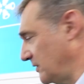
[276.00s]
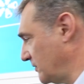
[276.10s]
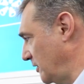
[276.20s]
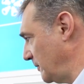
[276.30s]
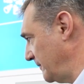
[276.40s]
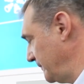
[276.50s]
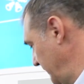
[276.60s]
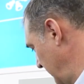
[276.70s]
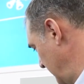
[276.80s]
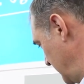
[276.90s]

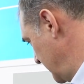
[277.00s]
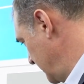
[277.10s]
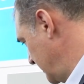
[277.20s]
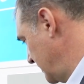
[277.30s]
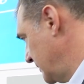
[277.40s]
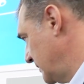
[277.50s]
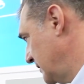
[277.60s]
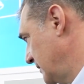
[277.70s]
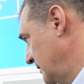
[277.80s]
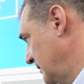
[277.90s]

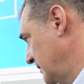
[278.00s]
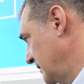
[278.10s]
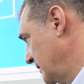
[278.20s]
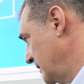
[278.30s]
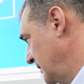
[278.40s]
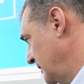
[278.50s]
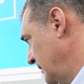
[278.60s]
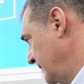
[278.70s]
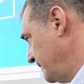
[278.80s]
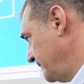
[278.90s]

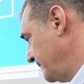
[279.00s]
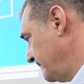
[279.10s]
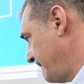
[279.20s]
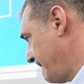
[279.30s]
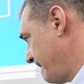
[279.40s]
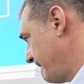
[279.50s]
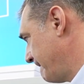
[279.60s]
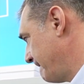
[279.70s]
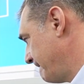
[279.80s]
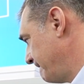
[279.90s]

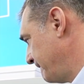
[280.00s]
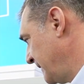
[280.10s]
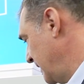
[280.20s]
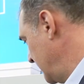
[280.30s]
This person isn't speaking.